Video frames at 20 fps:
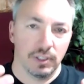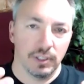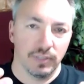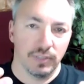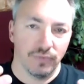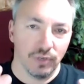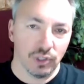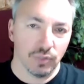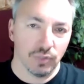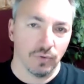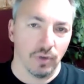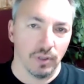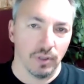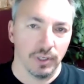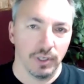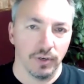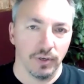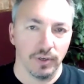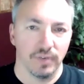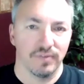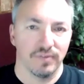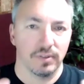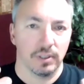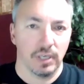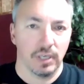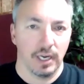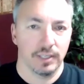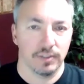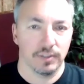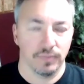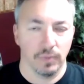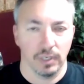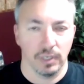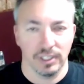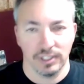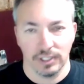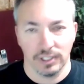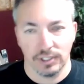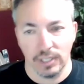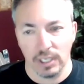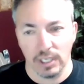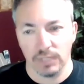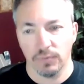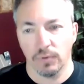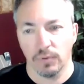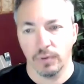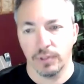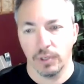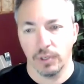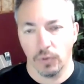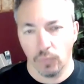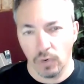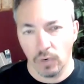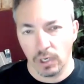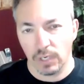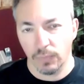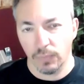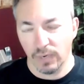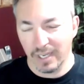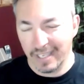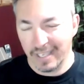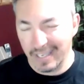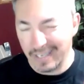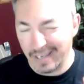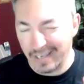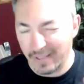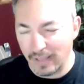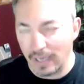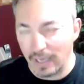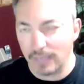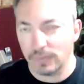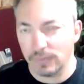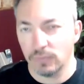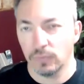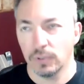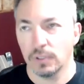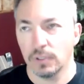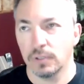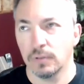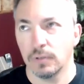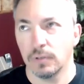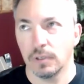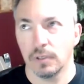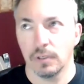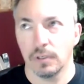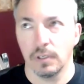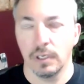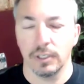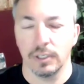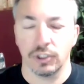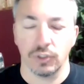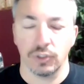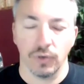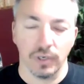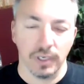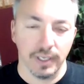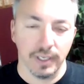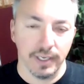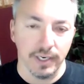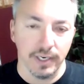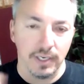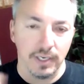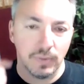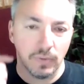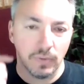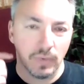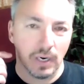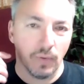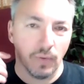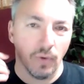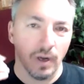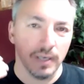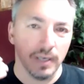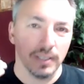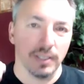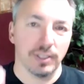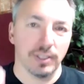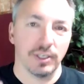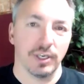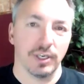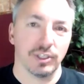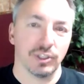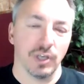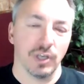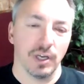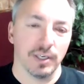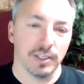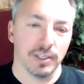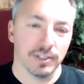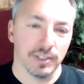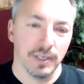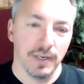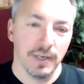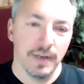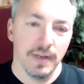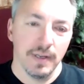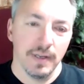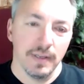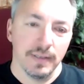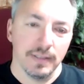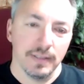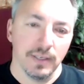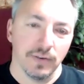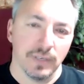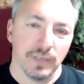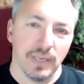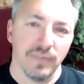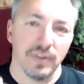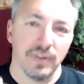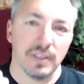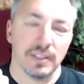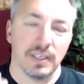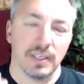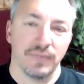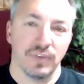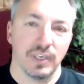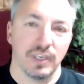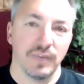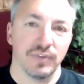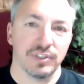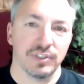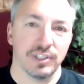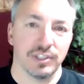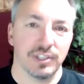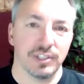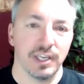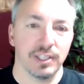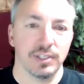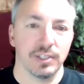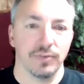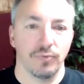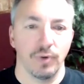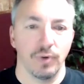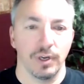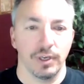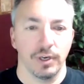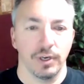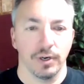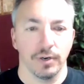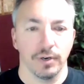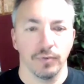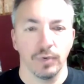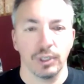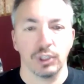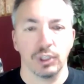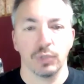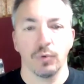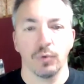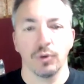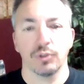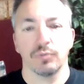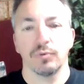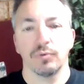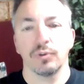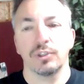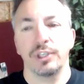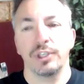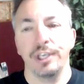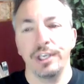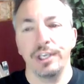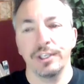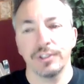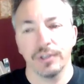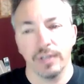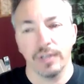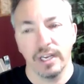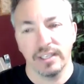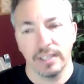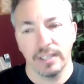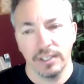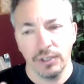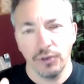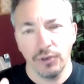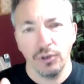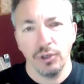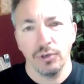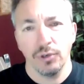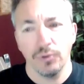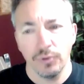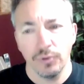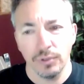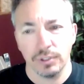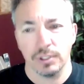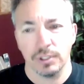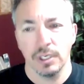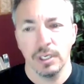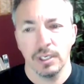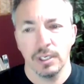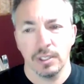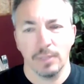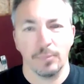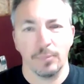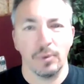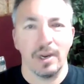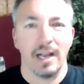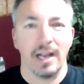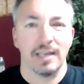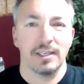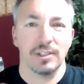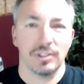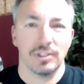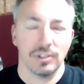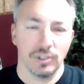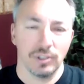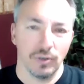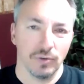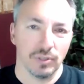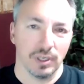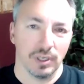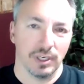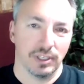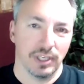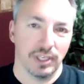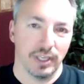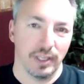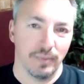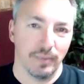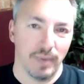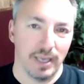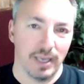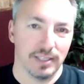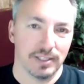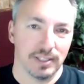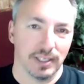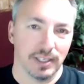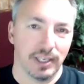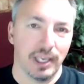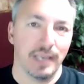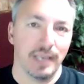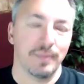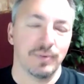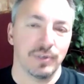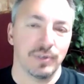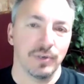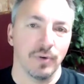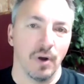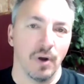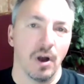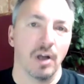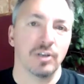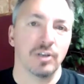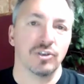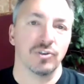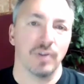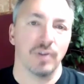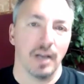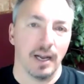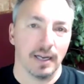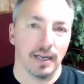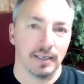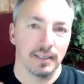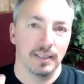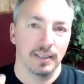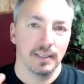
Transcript: individual you know your guys are really successful with your work and we're going to get into that uh, shortly here but what i wanted to touch on is you know give us if you give us a sense of what your rituals or routines are like that you use the practices you use on a daily basis that keeps you on track